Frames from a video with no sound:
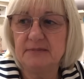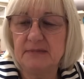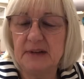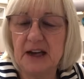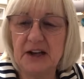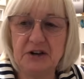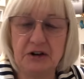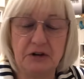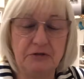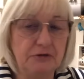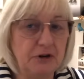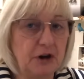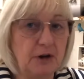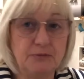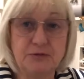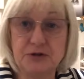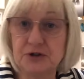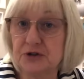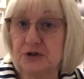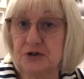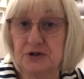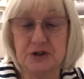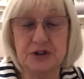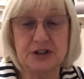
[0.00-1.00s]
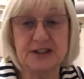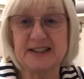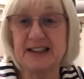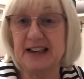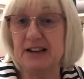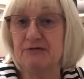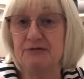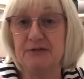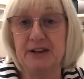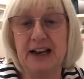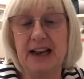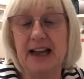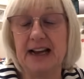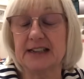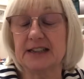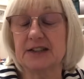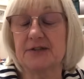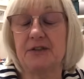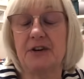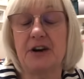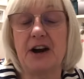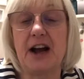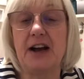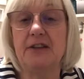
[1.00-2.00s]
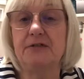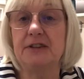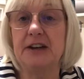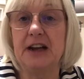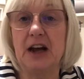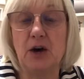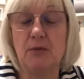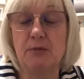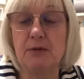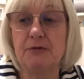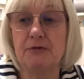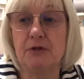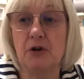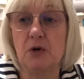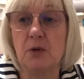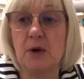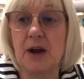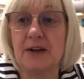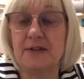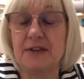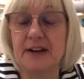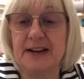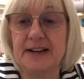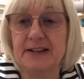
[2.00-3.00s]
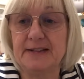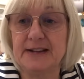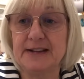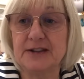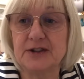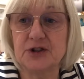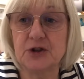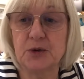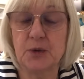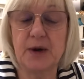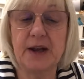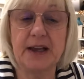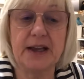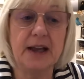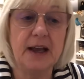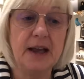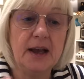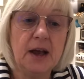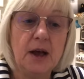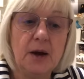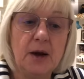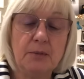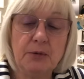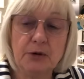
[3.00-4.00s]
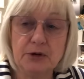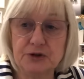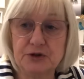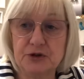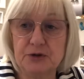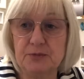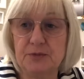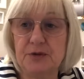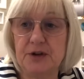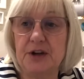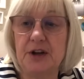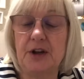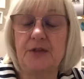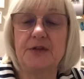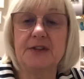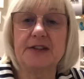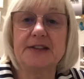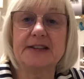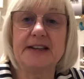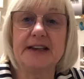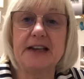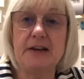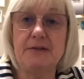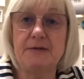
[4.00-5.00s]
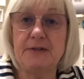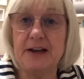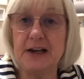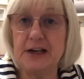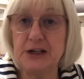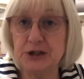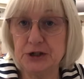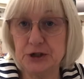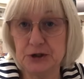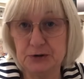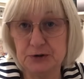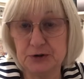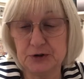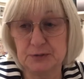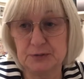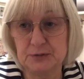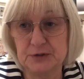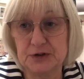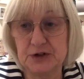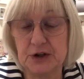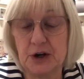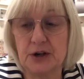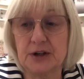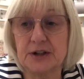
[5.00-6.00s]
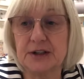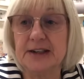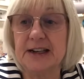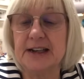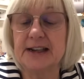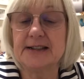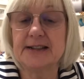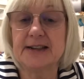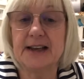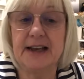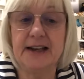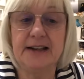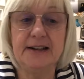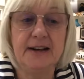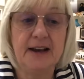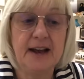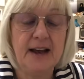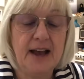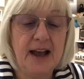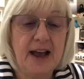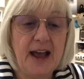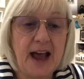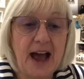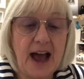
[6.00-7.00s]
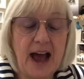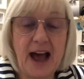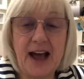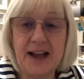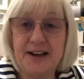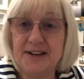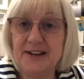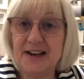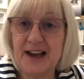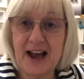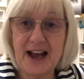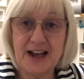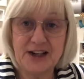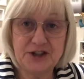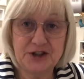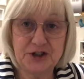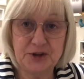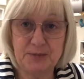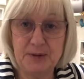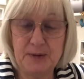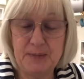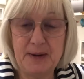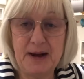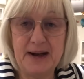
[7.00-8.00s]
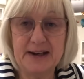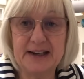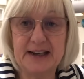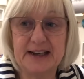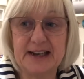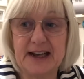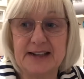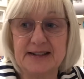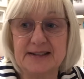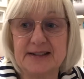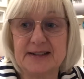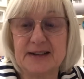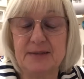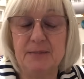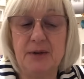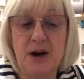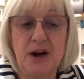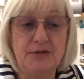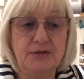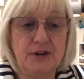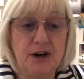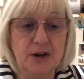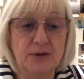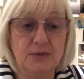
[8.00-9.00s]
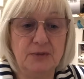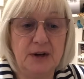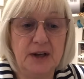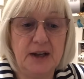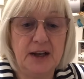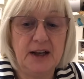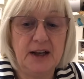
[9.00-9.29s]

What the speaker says: I don't know. I'm just going to sit and relax for half an hour before we have anything to eat. Put something on the TV. Do some sock knitting. And I shall be back again tomorrow.